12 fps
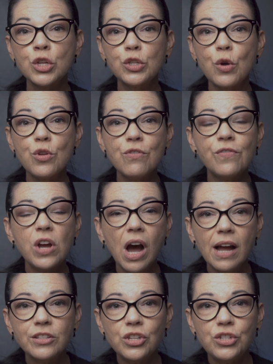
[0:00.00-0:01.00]
So you've
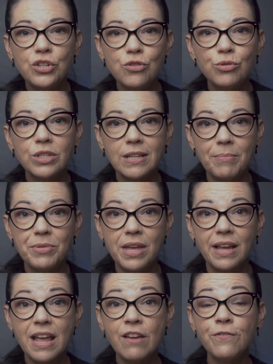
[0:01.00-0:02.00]
got to do
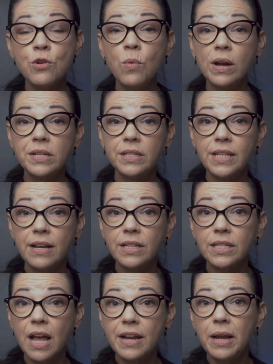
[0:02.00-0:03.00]
something. If you want to set
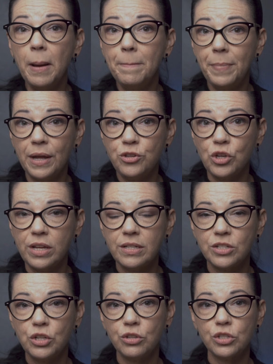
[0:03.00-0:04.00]
aside a
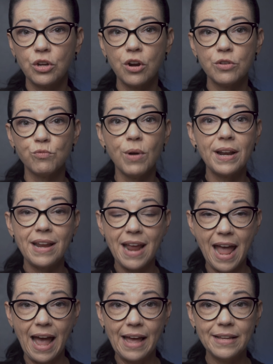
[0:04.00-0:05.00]
budget to start running
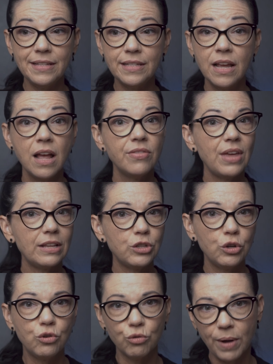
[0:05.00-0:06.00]
ads, that's
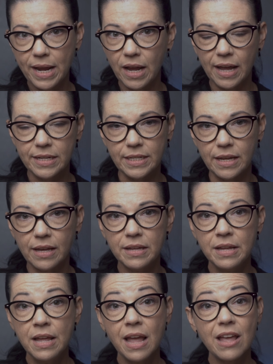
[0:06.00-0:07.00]
a great idea.
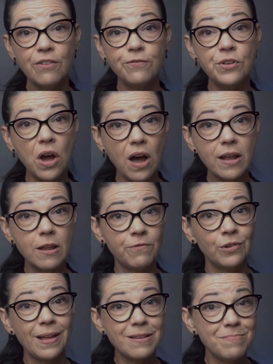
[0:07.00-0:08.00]
If not, if
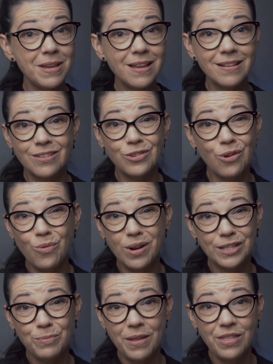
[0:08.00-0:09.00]
you're like me and you don't
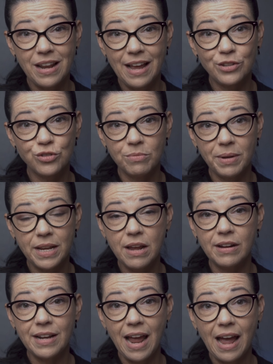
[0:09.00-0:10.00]
want to spend that extra money
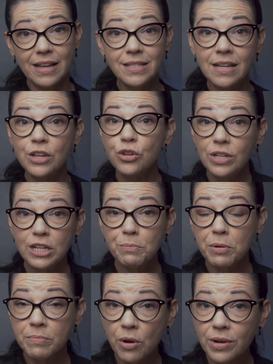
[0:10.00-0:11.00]
on ads, you need to
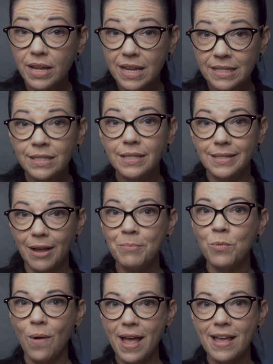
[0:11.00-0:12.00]
promote it in
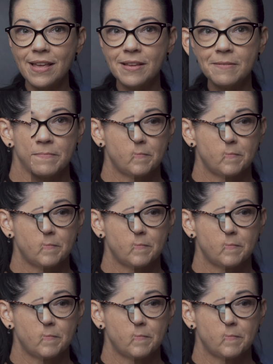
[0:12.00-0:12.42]
some way.